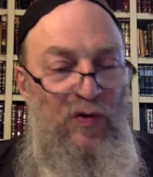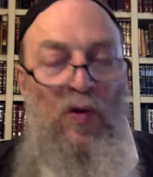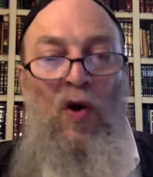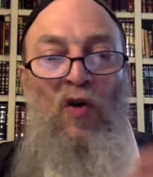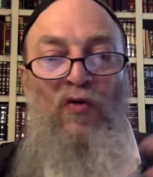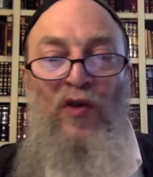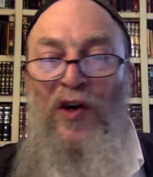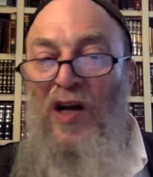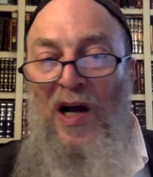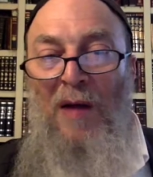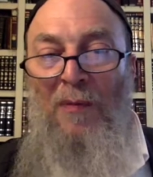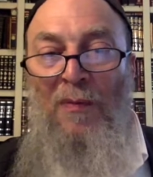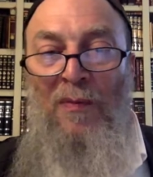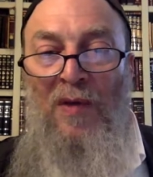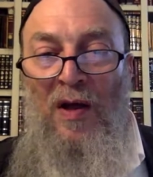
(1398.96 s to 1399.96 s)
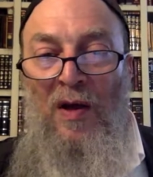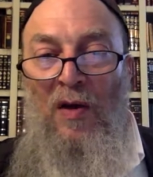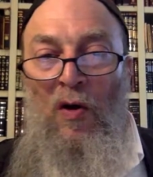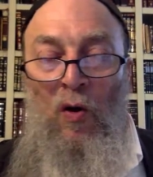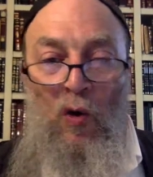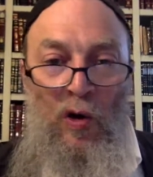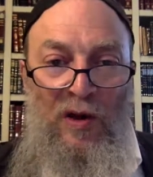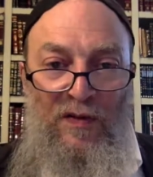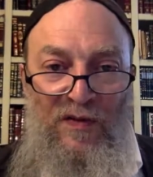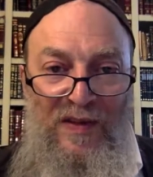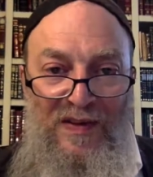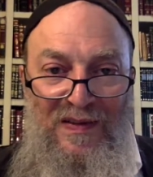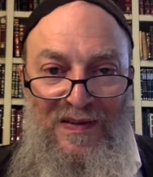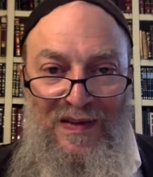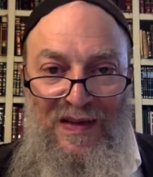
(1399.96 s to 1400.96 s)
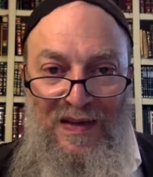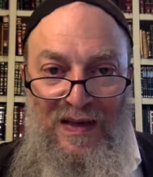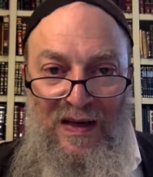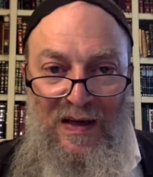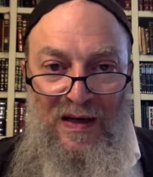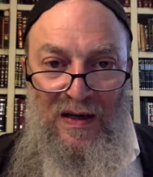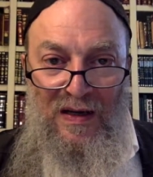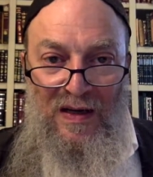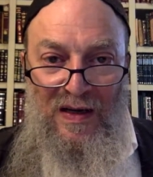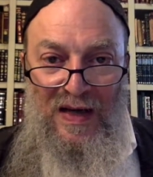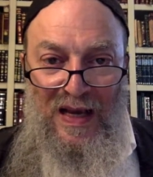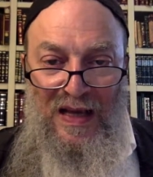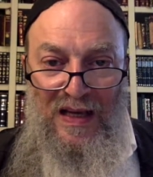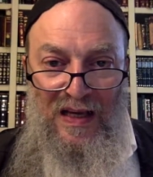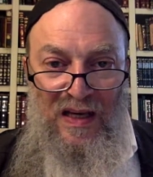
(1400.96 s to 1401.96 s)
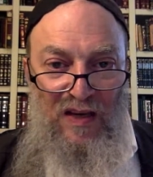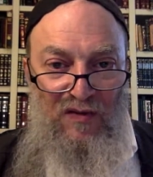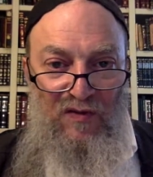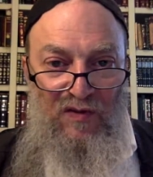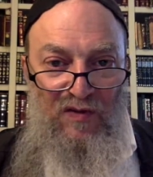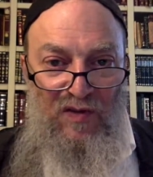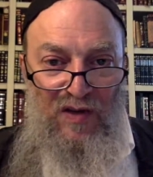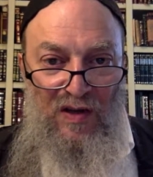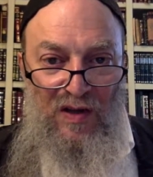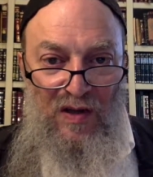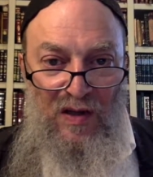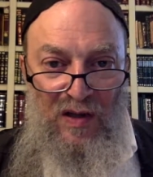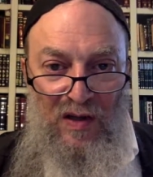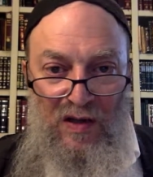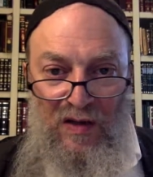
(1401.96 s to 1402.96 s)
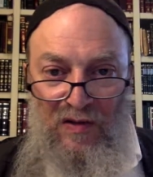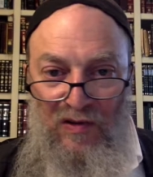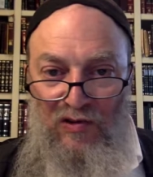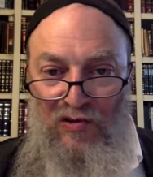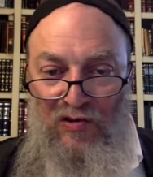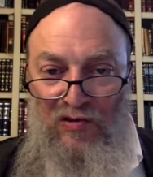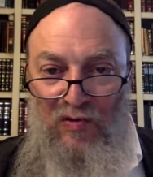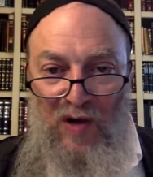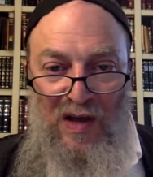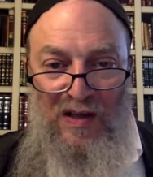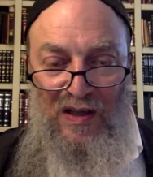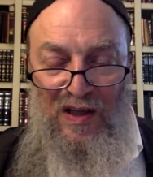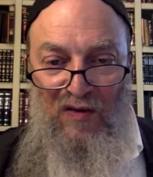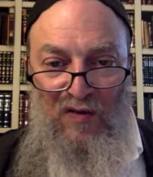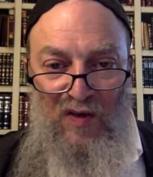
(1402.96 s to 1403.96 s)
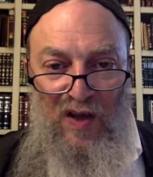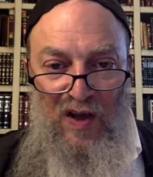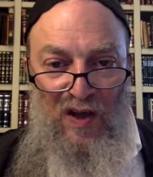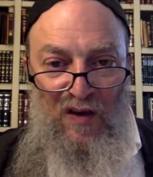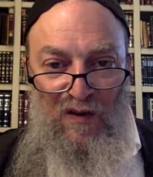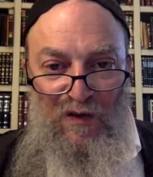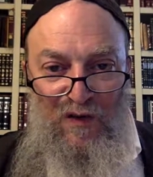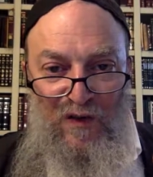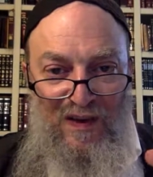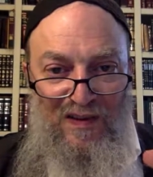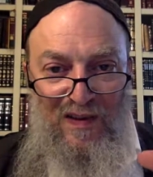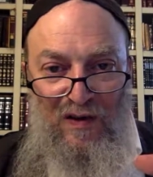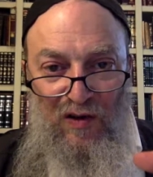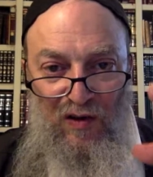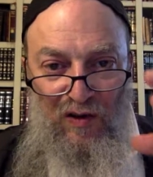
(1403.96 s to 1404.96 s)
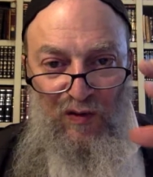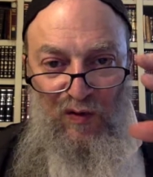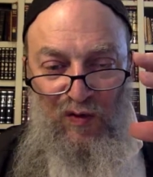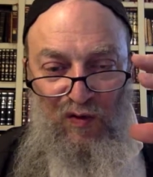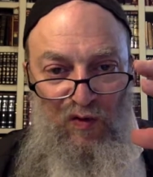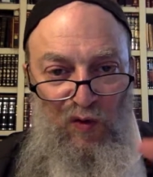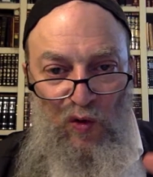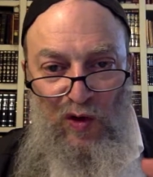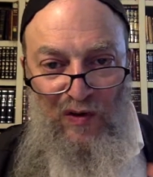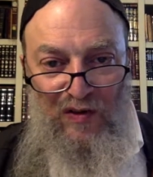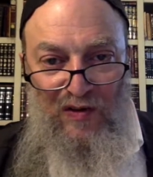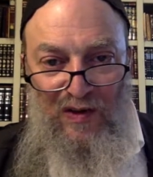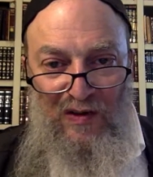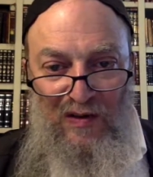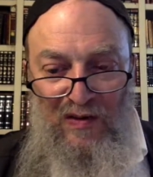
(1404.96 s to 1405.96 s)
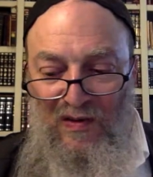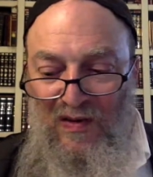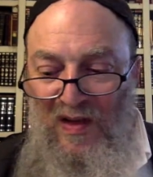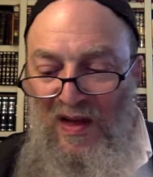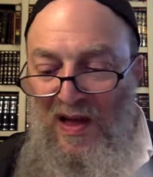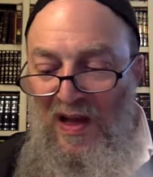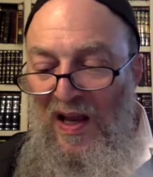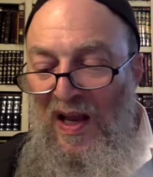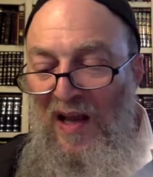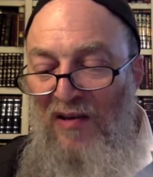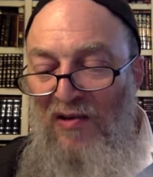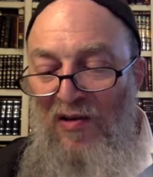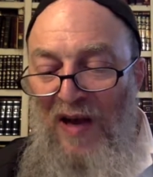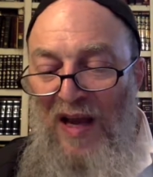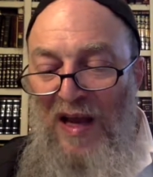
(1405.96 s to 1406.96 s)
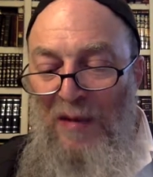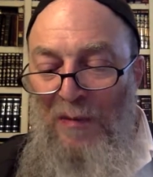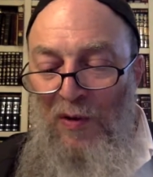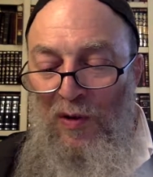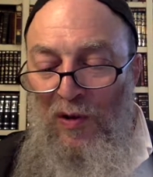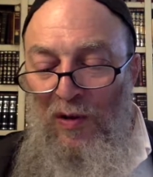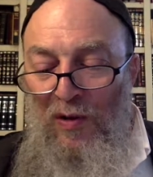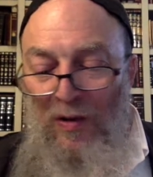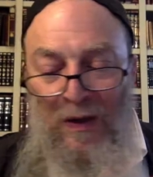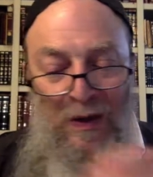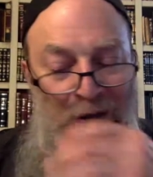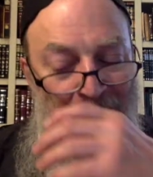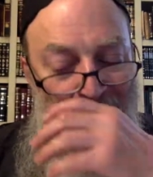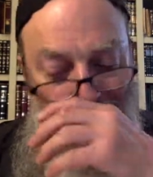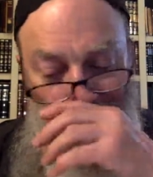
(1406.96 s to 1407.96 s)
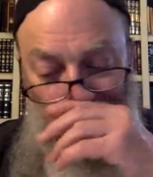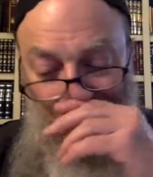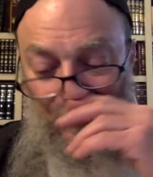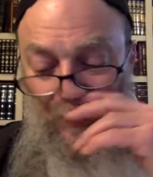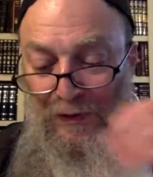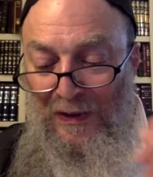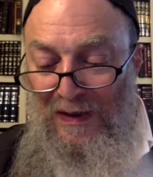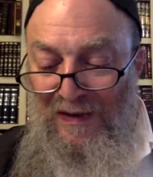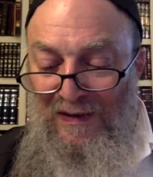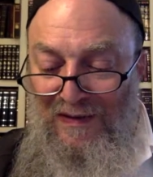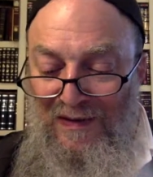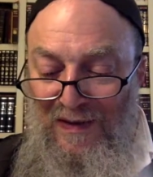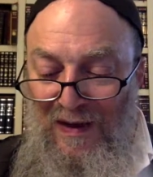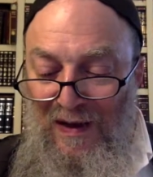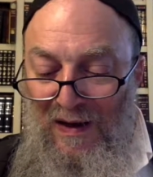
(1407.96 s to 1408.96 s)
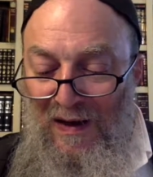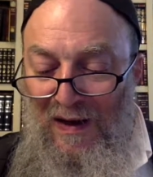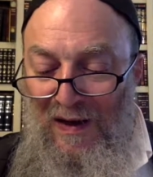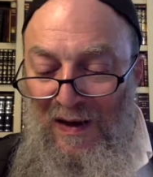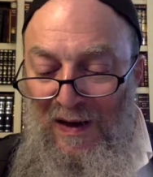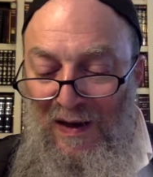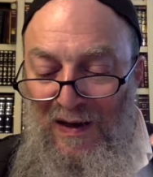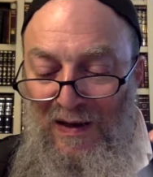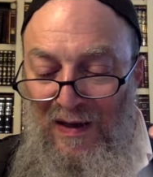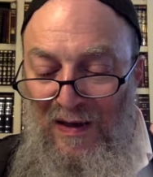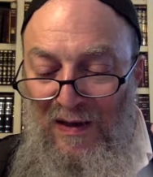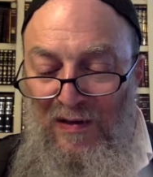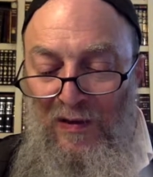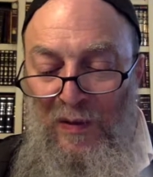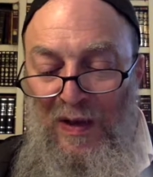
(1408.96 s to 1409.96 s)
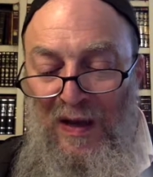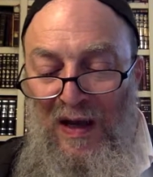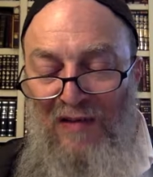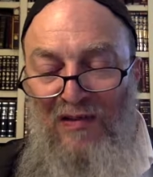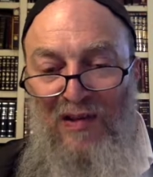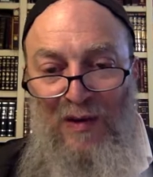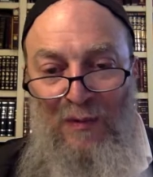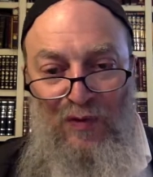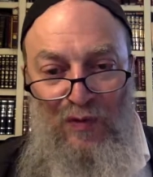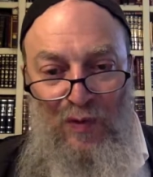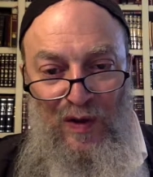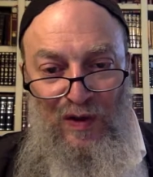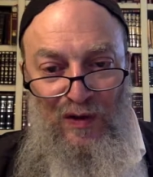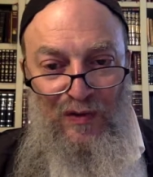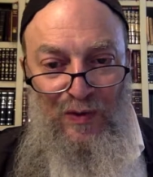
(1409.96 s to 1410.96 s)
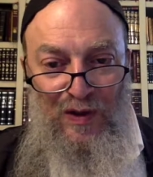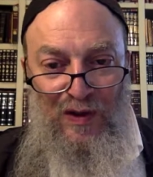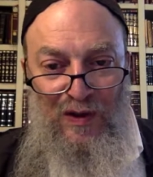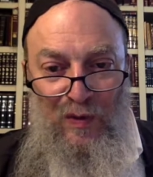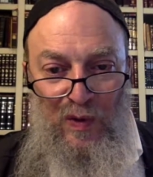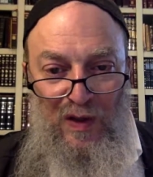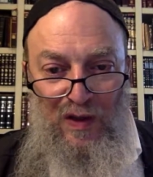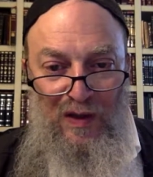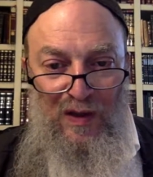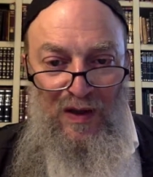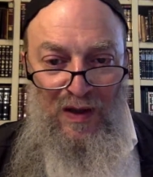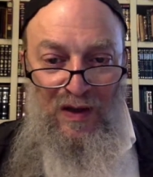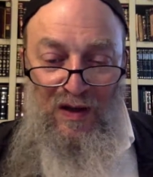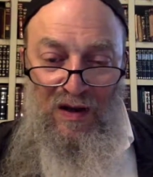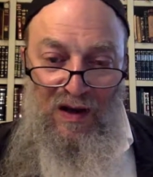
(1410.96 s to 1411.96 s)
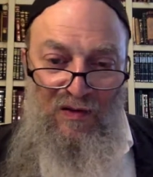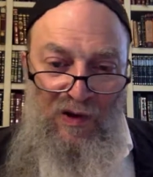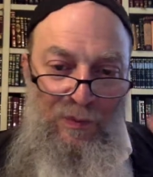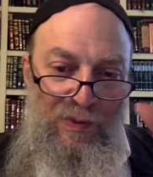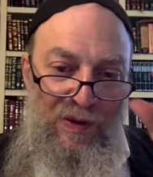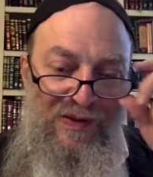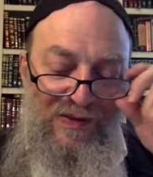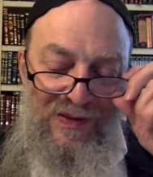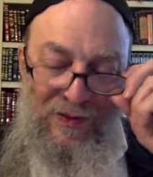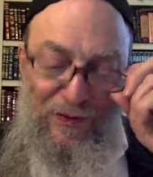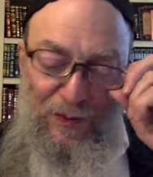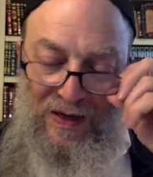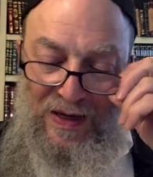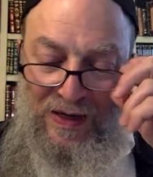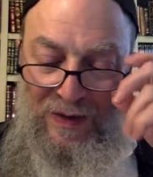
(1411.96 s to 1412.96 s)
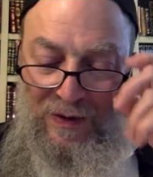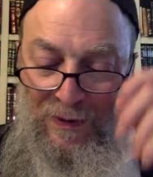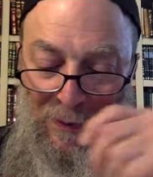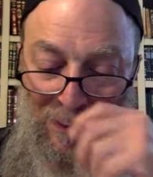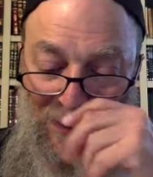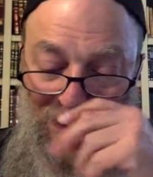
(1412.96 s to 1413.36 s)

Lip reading: overcome all of these negative, destructive physical forces, and you're able to focus on doing Hashem's will, doing the will of our blessed Creator.